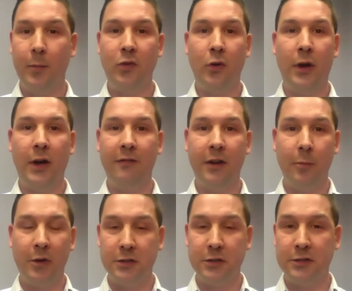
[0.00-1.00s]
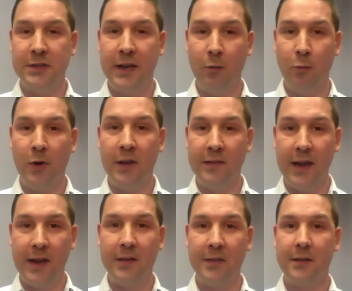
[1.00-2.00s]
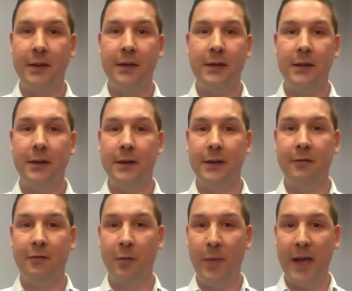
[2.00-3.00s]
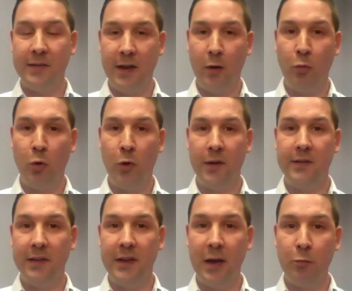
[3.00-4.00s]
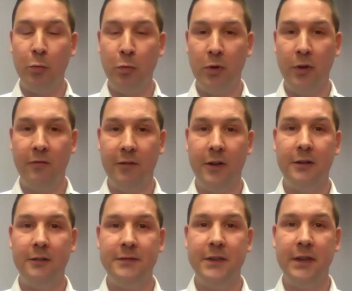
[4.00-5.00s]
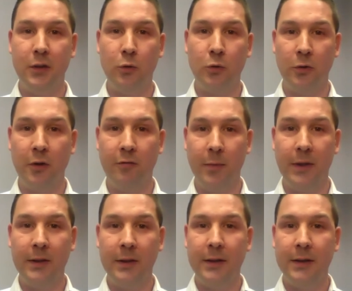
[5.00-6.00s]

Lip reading: So I very much understand what it takes from that standpoint to get people in local government.